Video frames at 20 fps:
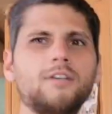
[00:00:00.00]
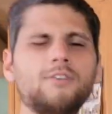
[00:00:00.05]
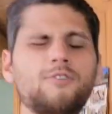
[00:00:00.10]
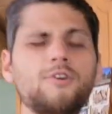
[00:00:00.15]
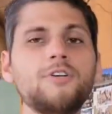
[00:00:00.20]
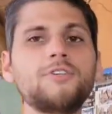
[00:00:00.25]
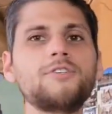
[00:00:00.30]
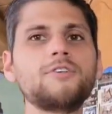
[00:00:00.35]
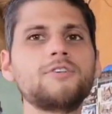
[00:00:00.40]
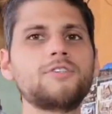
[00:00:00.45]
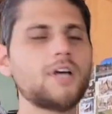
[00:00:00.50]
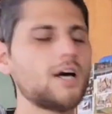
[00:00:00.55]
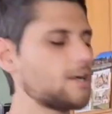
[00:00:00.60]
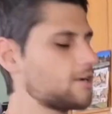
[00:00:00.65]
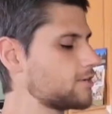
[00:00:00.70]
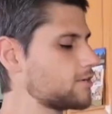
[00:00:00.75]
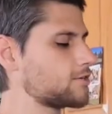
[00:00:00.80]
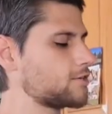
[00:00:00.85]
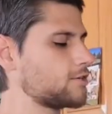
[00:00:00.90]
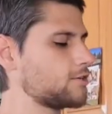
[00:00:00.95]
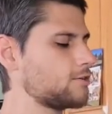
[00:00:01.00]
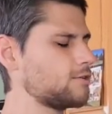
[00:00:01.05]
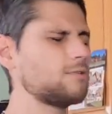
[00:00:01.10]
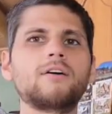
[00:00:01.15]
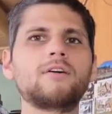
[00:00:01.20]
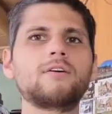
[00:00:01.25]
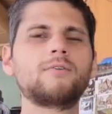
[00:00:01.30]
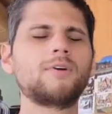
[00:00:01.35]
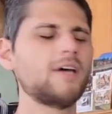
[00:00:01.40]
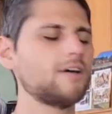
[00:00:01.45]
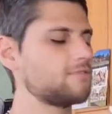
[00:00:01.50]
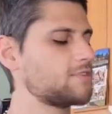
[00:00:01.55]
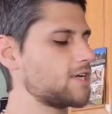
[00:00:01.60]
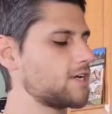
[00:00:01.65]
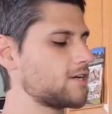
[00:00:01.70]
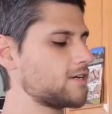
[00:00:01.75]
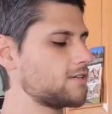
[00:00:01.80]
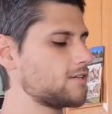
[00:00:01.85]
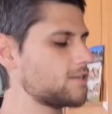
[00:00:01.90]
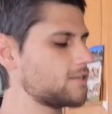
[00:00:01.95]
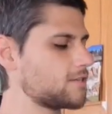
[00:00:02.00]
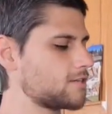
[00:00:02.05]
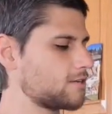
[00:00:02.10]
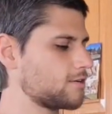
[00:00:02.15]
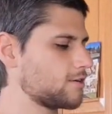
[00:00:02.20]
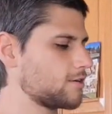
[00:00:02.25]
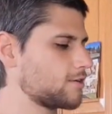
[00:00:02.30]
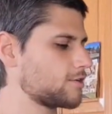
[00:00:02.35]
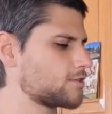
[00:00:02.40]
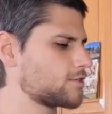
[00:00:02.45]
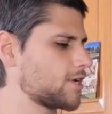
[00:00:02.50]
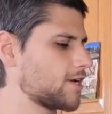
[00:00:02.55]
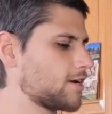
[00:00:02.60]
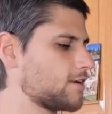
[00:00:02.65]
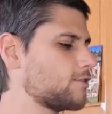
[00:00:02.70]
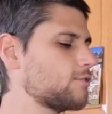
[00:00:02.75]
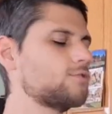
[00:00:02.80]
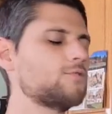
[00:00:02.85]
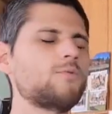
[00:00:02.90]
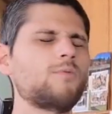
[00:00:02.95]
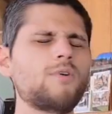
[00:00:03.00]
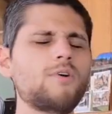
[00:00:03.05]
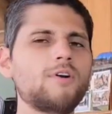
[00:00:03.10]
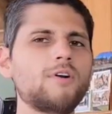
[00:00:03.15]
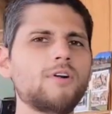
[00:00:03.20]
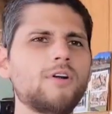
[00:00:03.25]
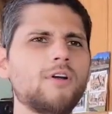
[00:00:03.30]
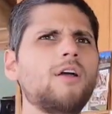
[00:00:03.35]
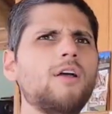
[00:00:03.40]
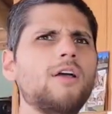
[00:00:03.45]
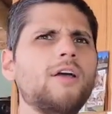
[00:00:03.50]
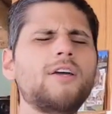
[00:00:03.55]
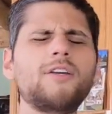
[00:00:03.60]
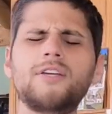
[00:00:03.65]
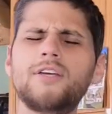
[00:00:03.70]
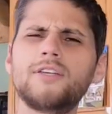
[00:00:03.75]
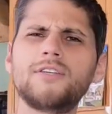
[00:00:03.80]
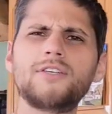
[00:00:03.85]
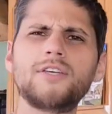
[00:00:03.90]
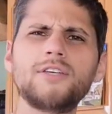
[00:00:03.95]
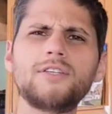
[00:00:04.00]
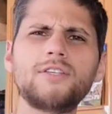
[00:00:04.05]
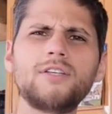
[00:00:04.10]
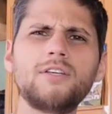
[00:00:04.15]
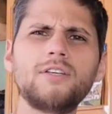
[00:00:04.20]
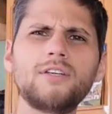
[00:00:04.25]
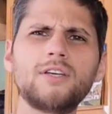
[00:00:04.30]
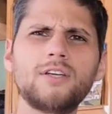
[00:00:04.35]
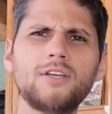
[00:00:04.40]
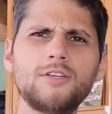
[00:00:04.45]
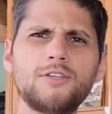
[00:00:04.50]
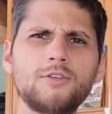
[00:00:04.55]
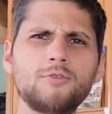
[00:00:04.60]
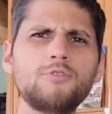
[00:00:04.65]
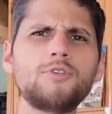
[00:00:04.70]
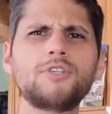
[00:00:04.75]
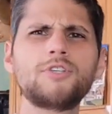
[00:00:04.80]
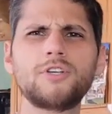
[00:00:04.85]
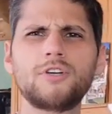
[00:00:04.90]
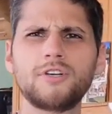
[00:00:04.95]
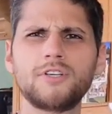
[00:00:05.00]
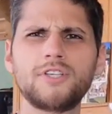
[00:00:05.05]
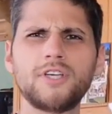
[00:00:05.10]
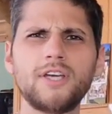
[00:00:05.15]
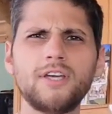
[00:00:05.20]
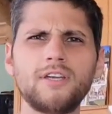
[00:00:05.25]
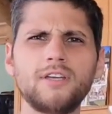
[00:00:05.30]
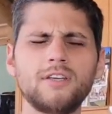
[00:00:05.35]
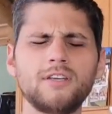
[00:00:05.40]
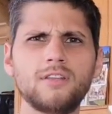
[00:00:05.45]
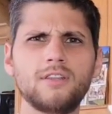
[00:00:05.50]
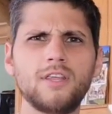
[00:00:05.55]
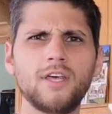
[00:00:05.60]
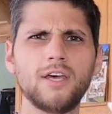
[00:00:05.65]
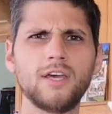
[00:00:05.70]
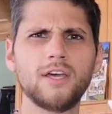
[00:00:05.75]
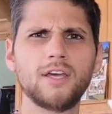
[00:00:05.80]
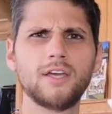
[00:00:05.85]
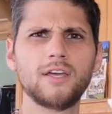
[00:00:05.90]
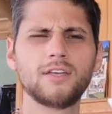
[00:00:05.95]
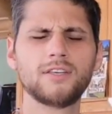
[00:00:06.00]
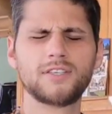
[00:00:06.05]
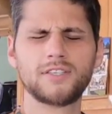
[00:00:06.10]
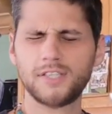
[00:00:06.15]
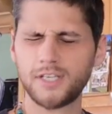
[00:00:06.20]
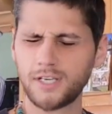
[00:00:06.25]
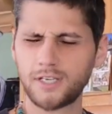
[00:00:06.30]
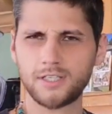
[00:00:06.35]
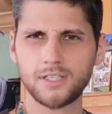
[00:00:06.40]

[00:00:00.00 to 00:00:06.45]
Crystal's daughter, too, we have taken this, and her cycles were inconsistent, and as soon as she started taking it, they synced